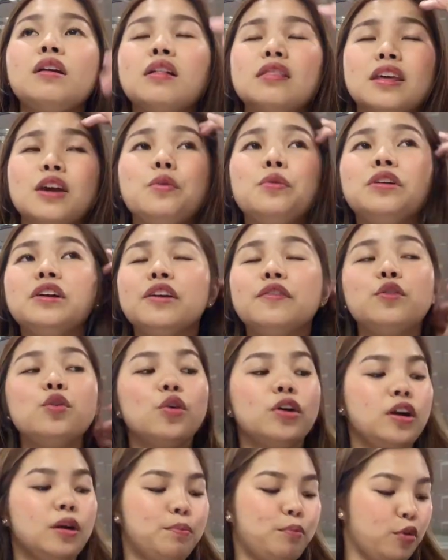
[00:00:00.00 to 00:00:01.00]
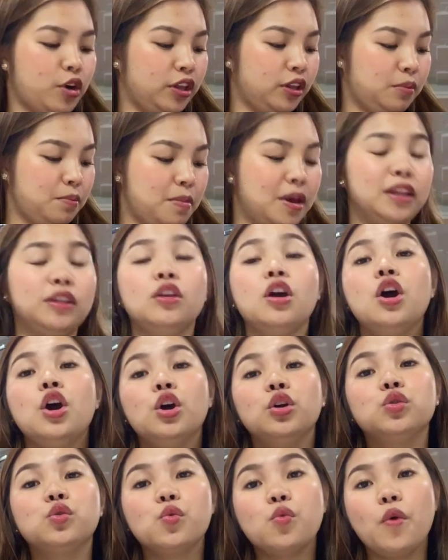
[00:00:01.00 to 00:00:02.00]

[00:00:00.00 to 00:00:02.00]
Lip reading: They will give you an appointment to